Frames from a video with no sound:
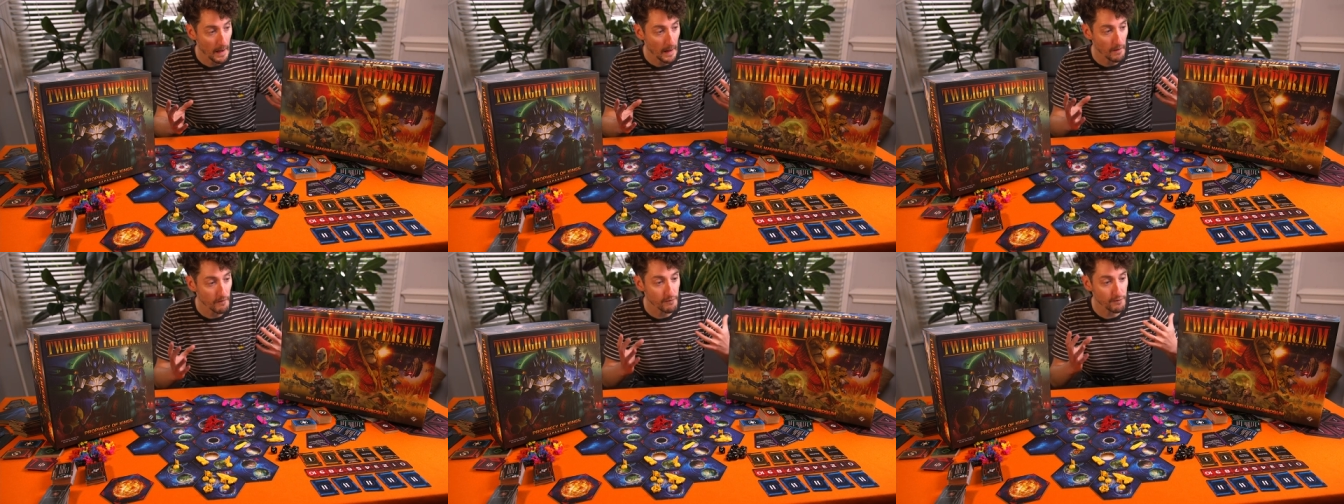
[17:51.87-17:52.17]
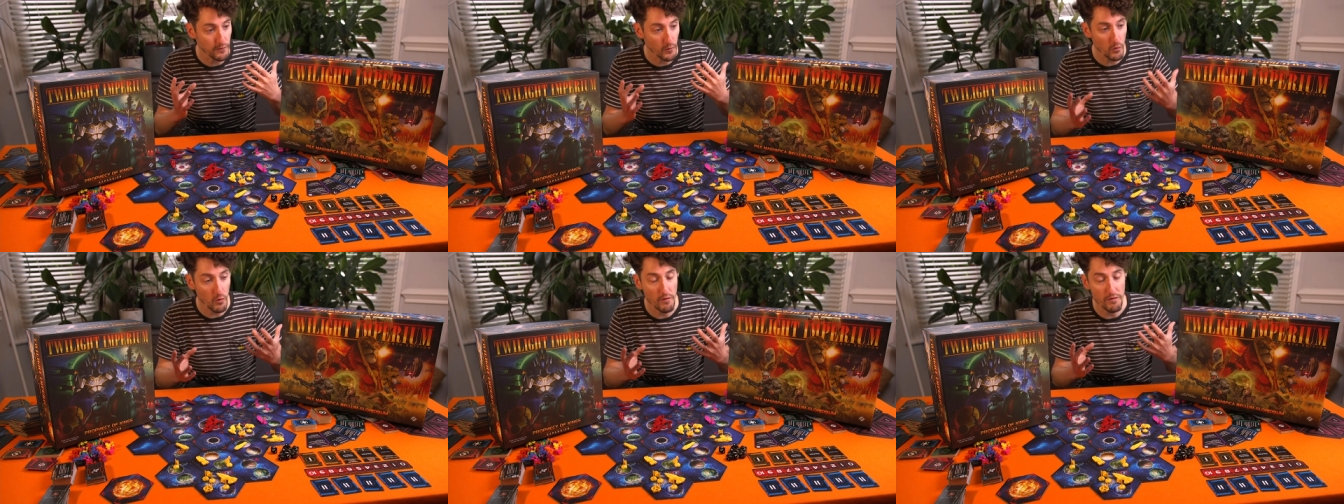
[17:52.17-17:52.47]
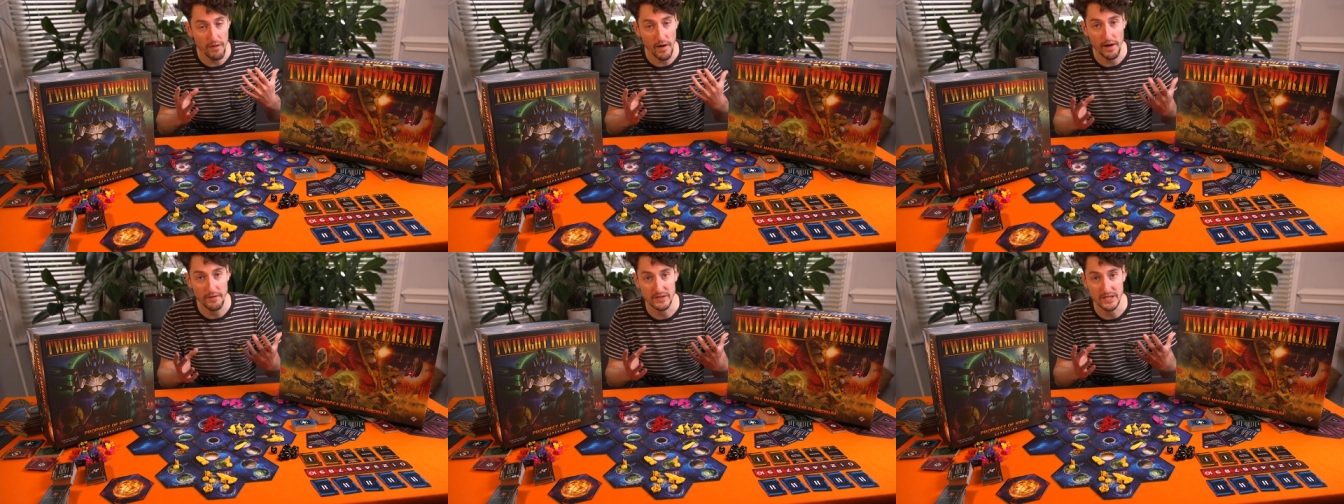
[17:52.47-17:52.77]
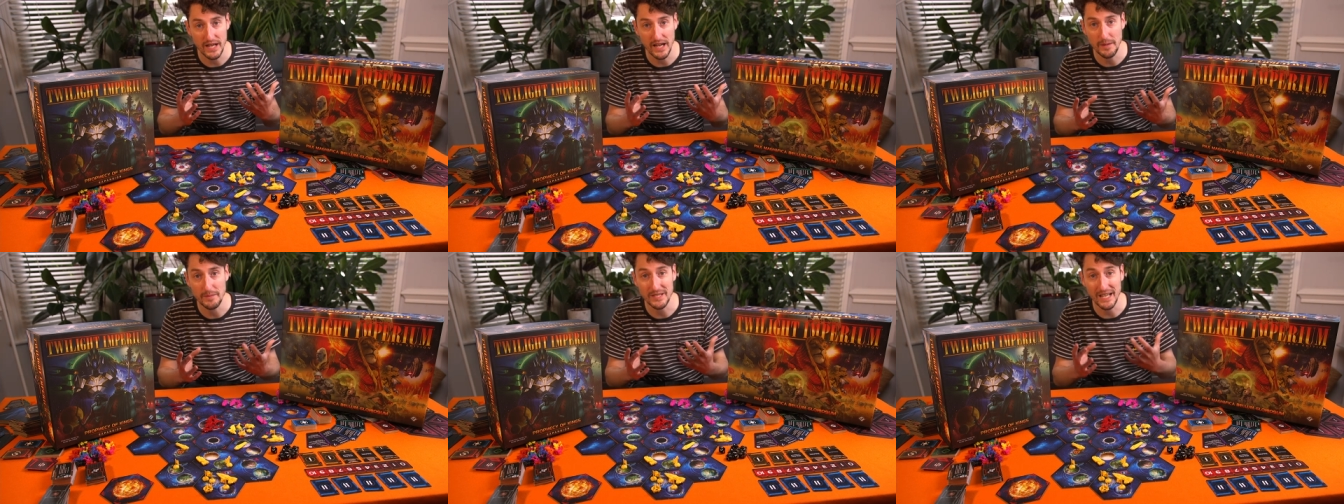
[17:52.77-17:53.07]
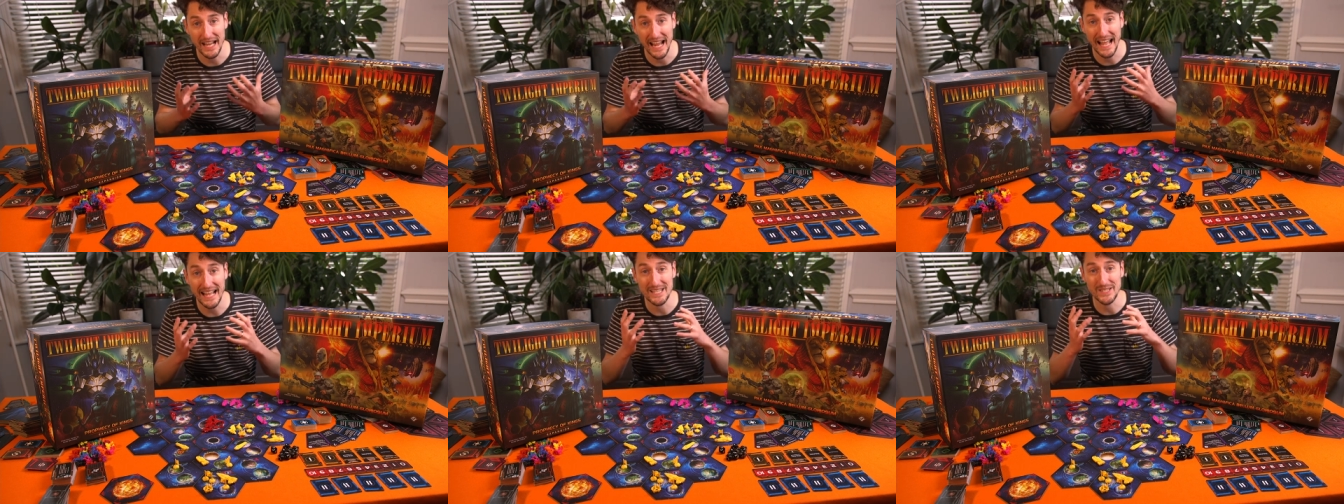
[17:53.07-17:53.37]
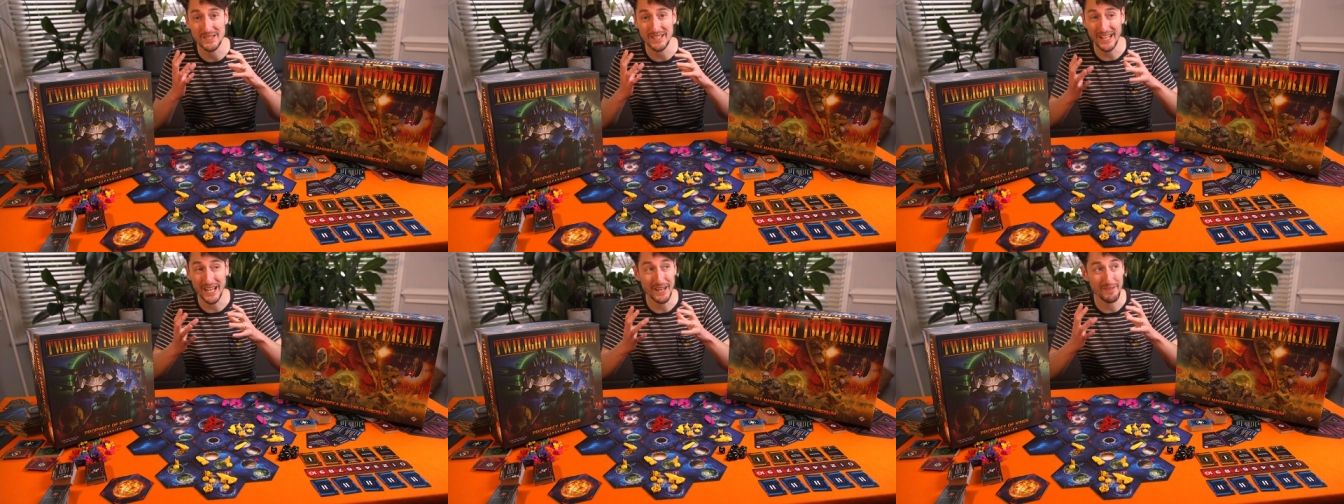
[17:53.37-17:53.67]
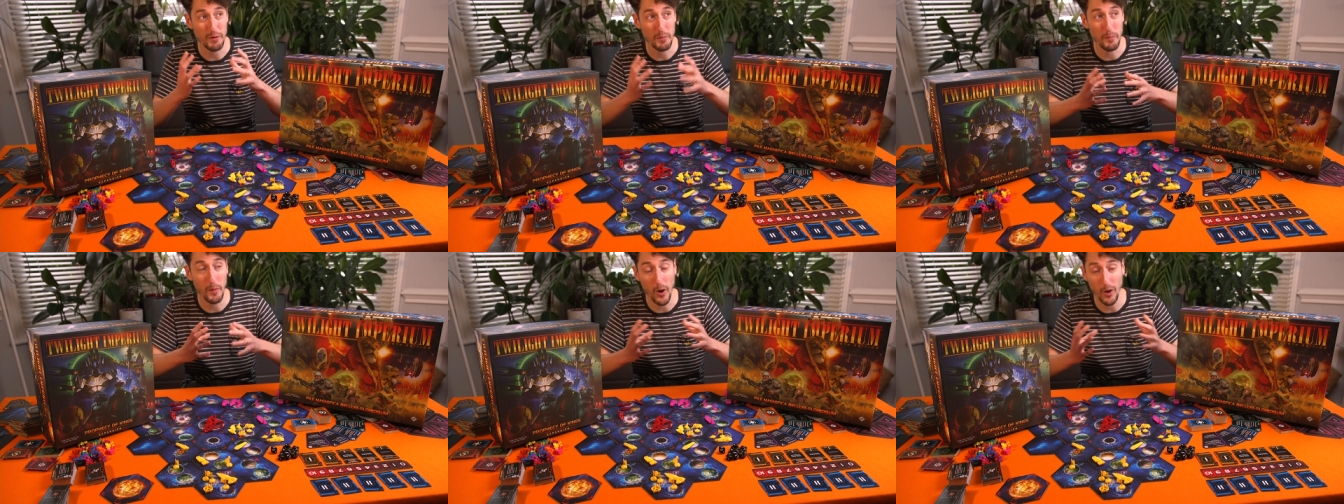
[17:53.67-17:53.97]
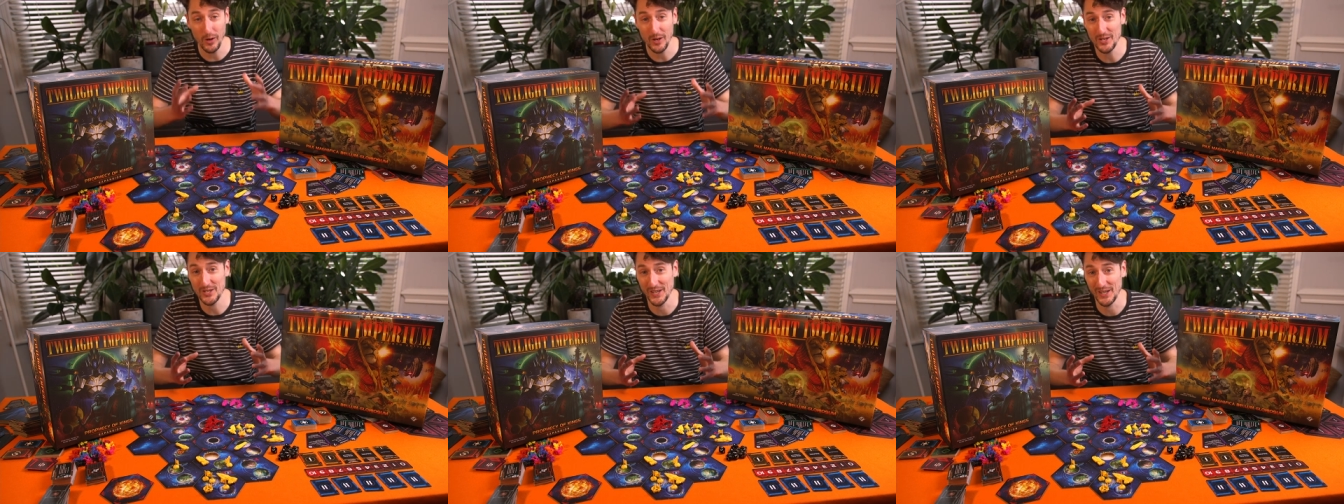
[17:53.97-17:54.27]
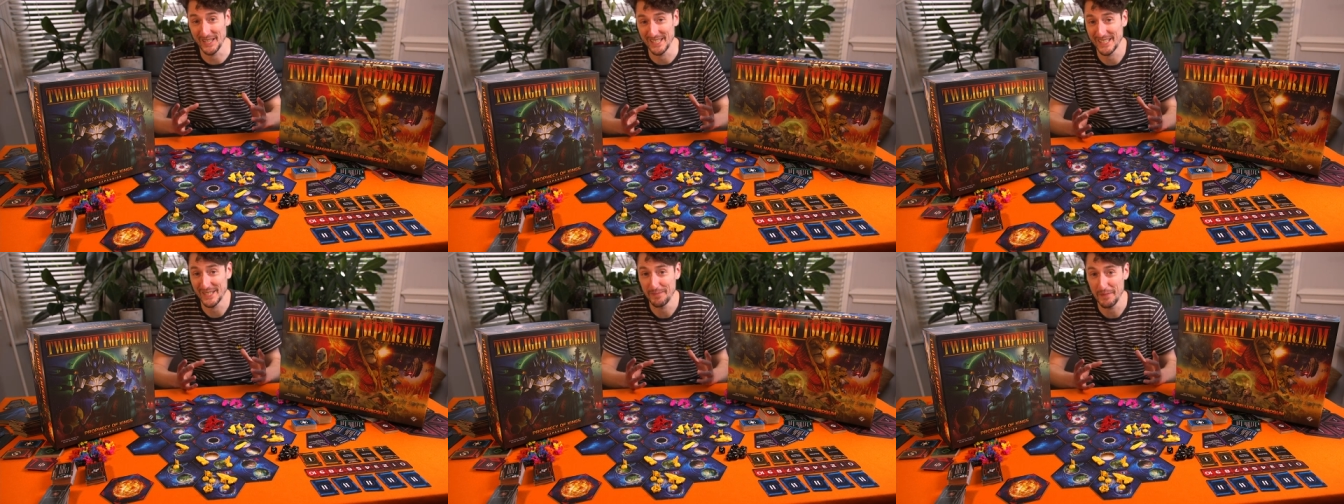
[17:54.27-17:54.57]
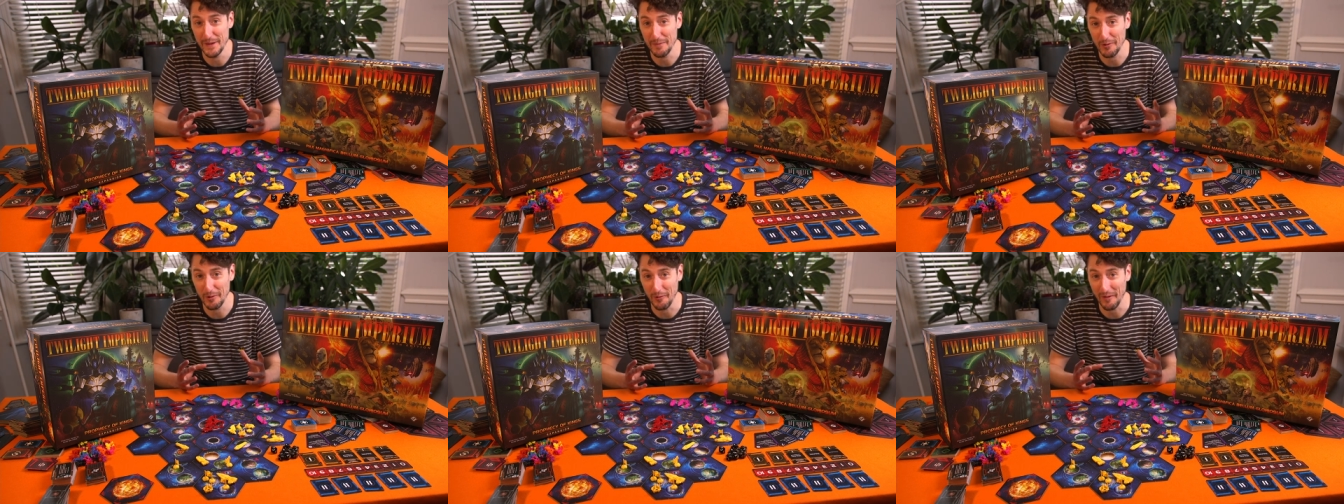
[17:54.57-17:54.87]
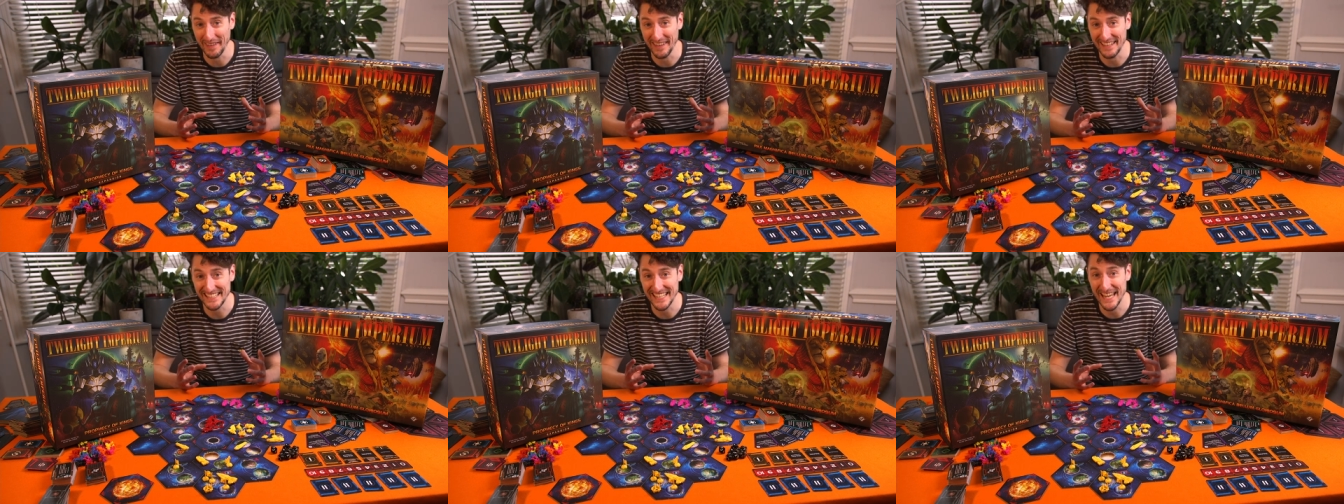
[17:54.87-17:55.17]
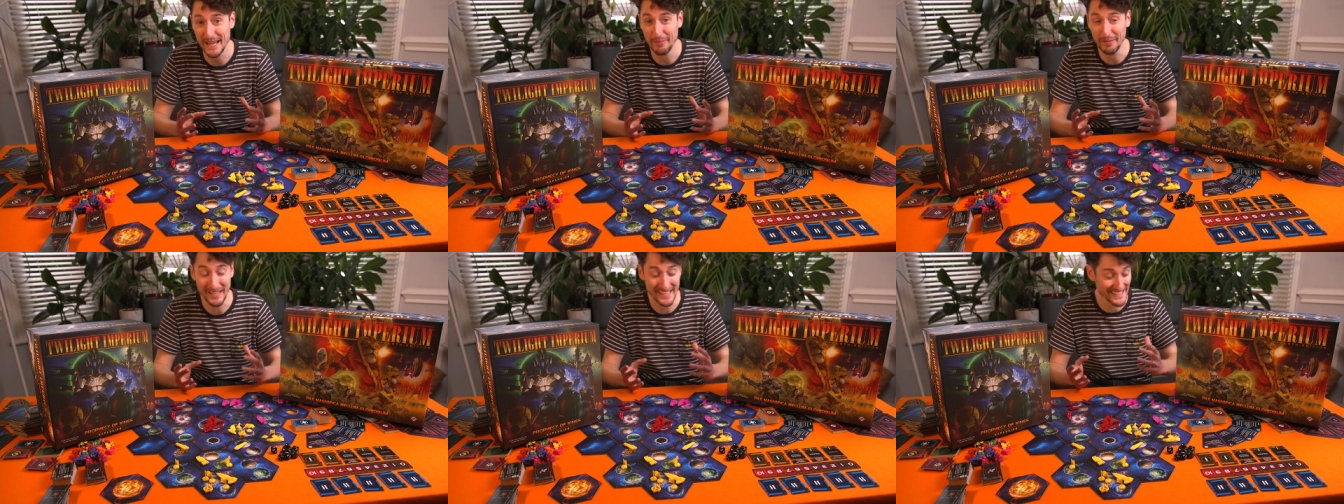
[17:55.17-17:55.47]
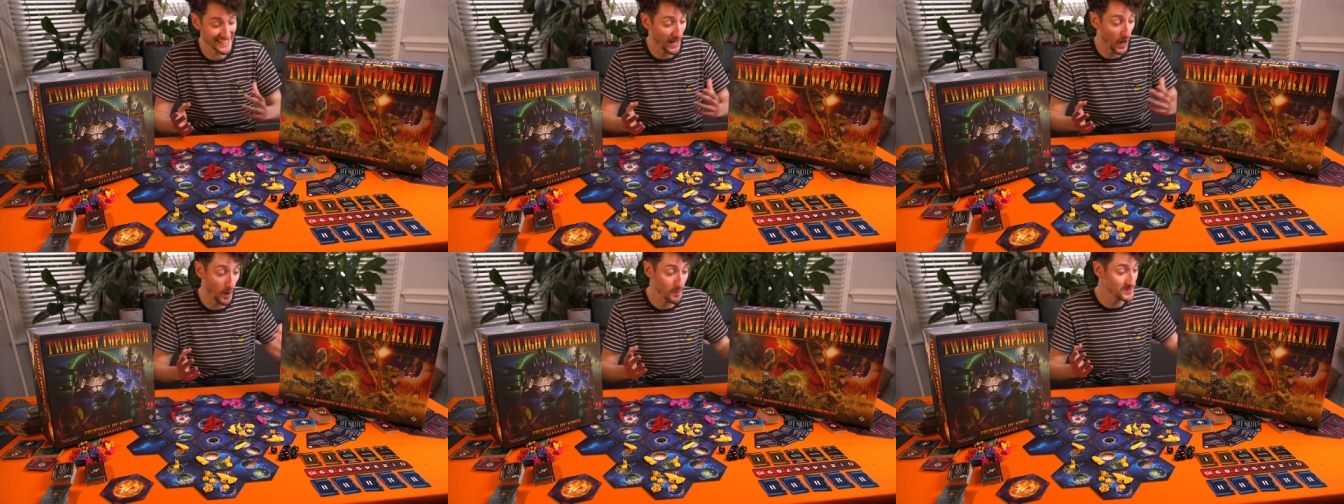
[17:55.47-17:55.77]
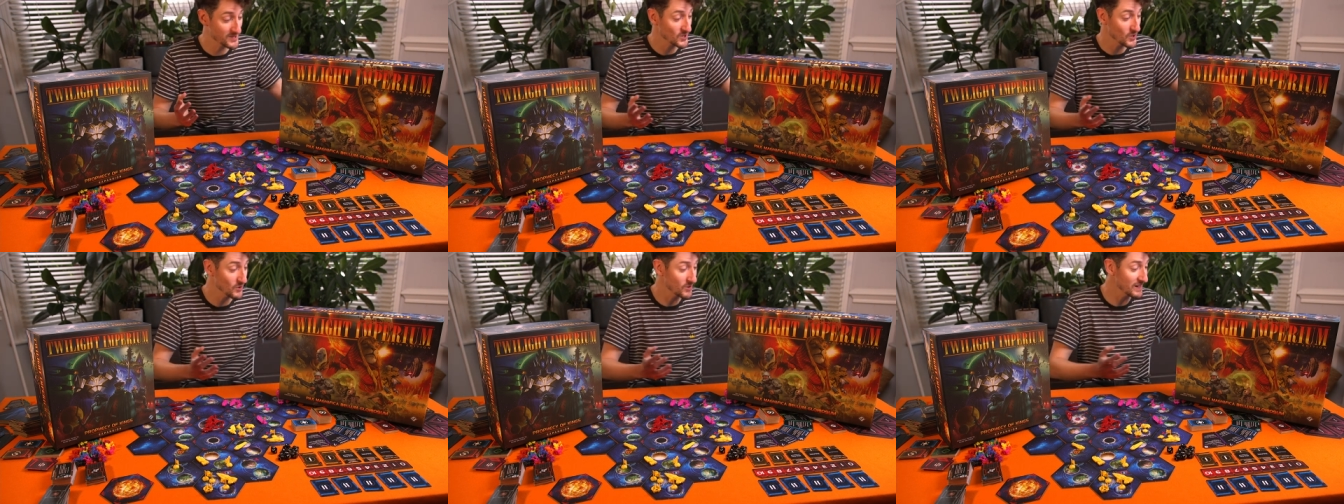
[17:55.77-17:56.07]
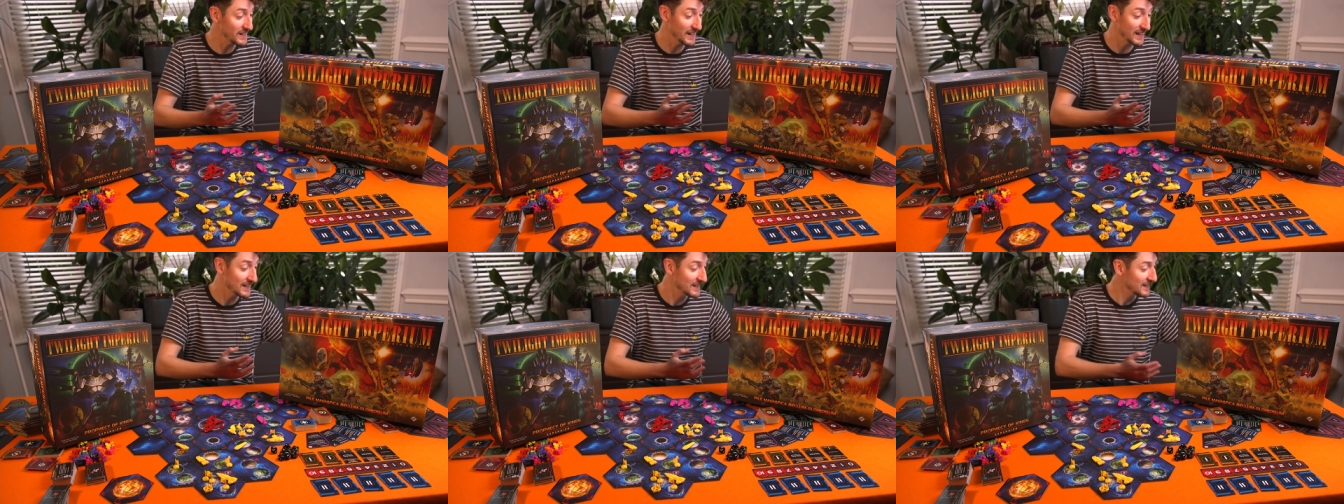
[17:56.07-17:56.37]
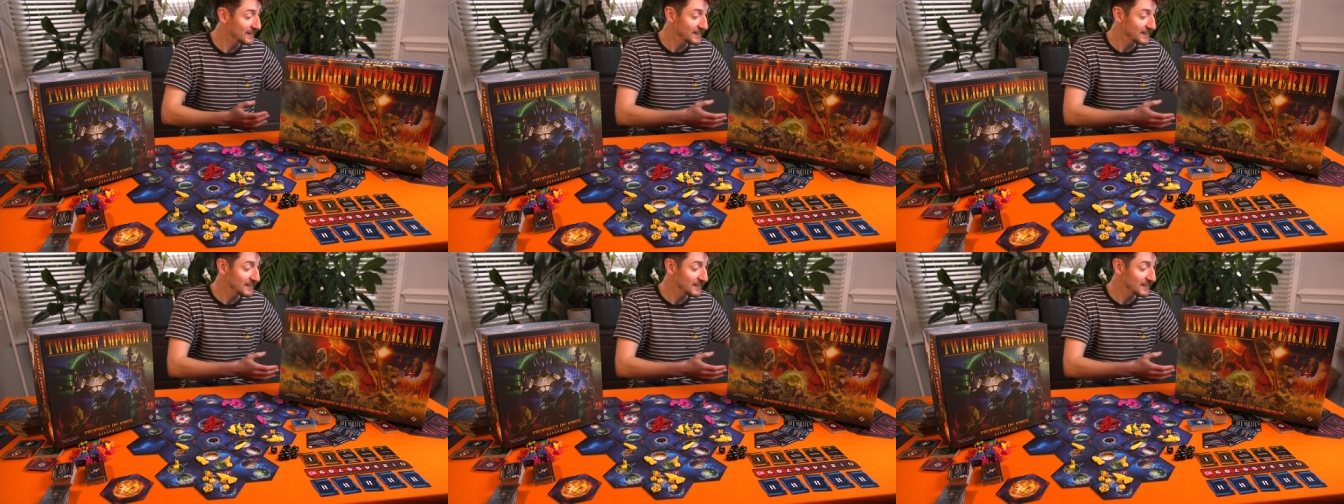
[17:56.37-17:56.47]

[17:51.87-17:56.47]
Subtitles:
4 or 5 times I had to kind of apologize to people around the table and say, I'm sorry,